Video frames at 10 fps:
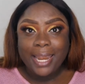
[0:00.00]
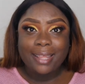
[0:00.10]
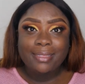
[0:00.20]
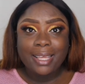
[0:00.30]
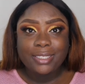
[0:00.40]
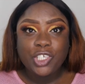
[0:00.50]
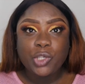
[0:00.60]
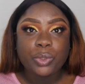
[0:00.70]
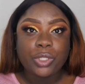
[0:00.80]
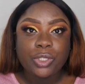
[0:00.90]
Now, next thing
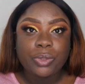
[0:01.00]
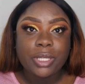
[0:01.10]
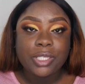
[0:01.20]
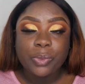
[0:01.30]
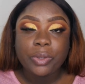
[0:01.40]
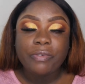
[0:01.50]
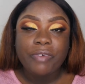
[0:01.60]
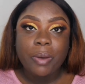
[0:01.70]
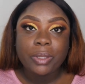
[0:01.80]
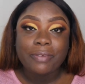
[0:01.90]
you want to do is you want to
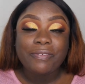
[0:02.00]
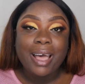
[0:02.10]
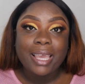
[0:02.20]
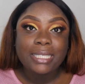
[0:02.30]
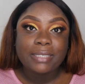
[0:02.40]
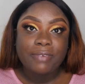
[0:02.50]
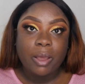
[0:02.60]
find a